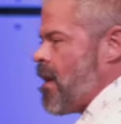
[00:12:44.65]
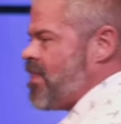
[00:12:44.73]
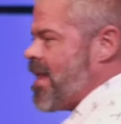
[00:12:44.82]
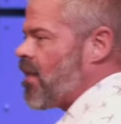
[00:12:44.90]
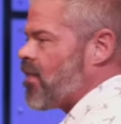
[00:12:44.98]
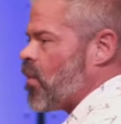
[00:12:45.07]

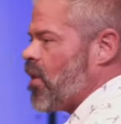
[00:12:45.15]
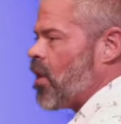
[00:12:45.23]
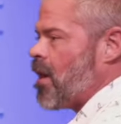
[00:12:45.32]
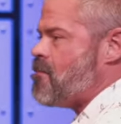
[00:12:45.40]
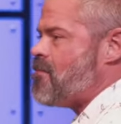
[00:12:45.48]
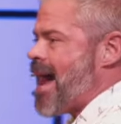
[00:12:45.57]
now then we
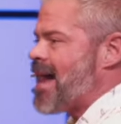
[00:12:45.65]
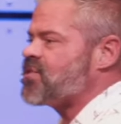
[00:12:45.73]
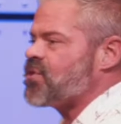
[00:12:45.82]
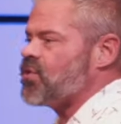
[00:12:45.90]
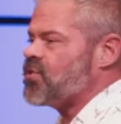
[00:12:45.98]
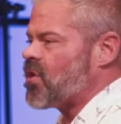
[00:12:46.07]
are
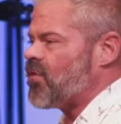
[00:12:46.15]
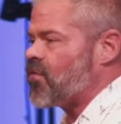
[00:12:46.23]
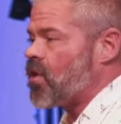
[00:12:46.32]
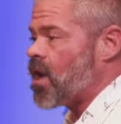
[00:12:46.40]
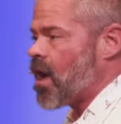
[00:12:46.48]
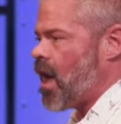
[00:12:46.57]
ambassadors
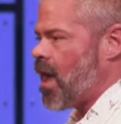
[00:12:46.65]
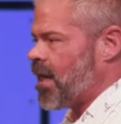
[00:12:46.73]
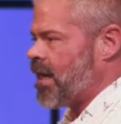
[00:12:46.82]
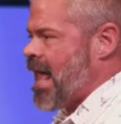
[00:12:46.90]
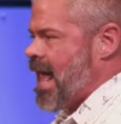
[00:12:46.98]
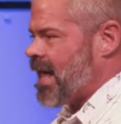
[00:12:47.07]
of God,